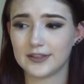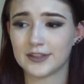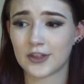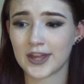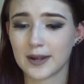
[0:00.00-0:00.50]

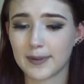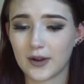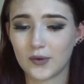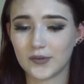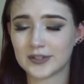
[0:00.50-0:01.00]
The thing
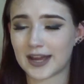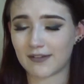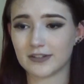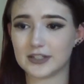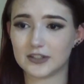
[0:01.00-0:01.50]
about
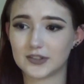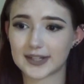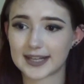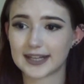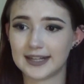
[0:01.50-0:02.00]

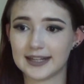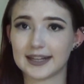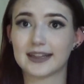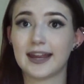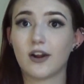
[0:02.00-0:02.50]
daffodils
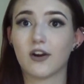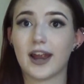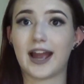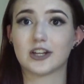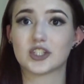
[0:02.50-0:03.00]
is they are
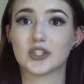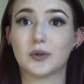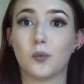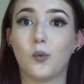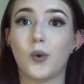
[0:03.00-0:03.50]
actually
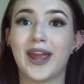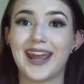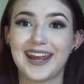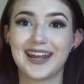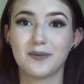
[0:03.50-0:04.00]

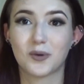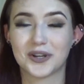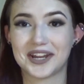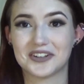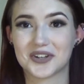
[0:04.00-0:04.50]
way
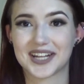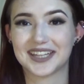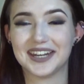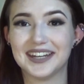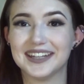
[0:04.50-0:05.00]
more dangerous
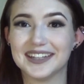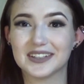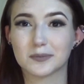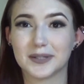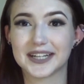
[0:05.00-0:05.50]
than any of the
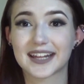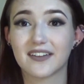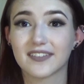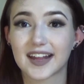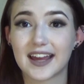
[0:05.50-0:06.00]
other plants
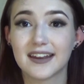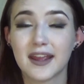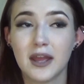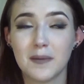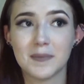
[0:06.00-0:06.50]
I've said,
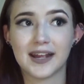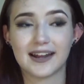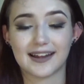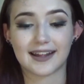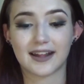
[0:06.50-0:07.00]

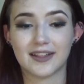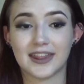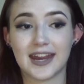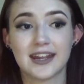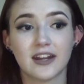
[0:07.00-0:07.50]
because
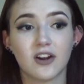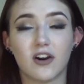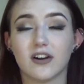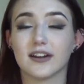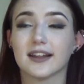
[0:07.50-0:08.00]
they can
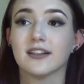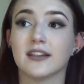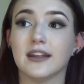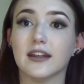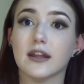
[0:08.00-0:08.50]
cause
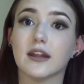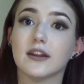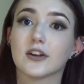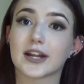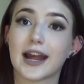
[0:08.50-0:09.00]

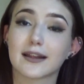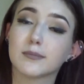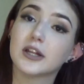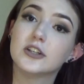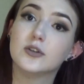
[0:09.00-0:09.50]
your cat's
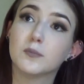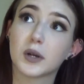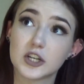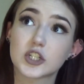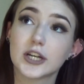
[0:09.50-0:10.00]
blood
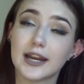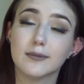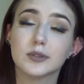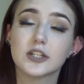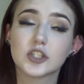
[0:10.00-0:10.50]
pressure
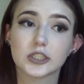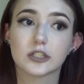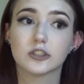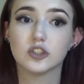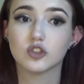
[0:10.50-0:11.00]
and blood sugar to